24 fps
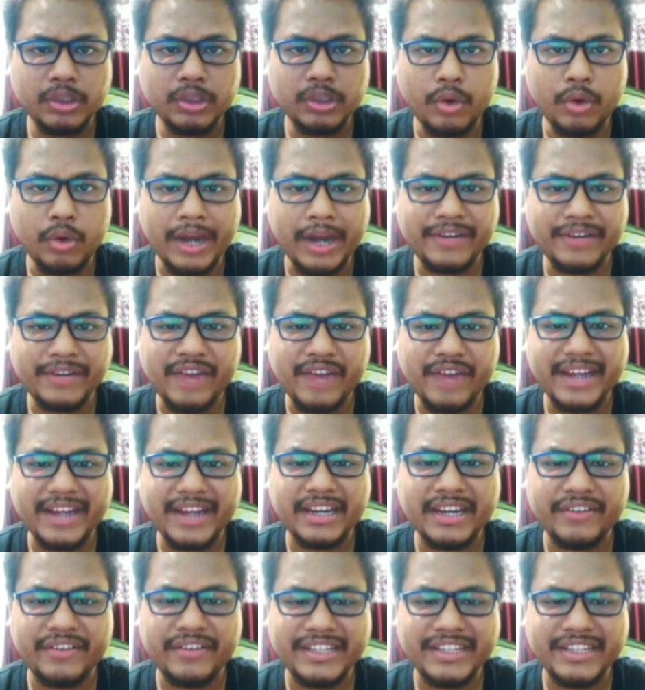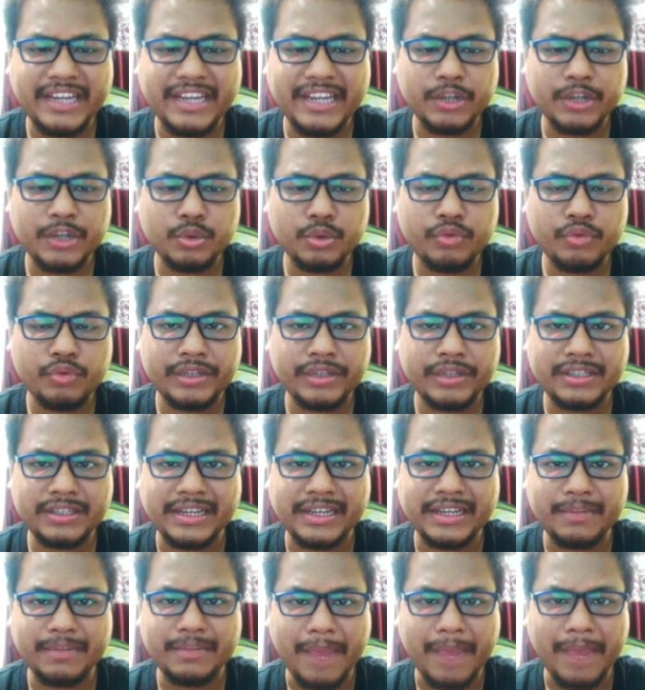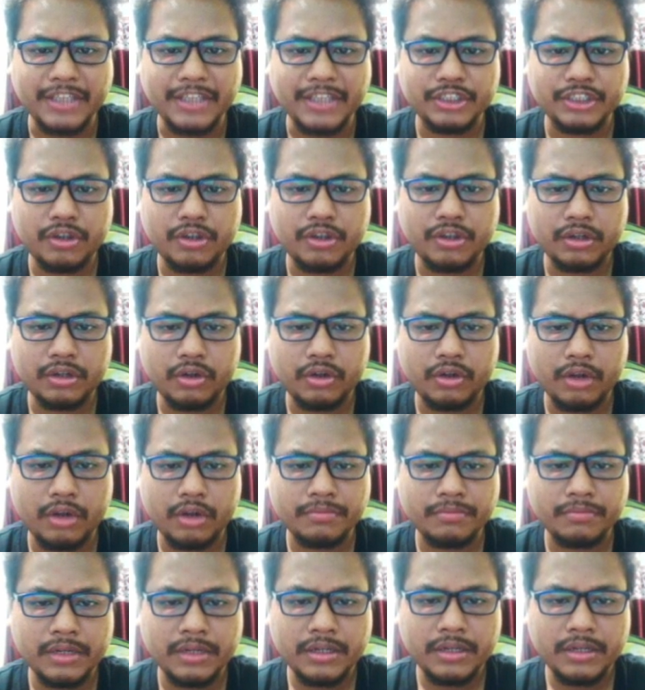I track everything I do with clickmagic.com.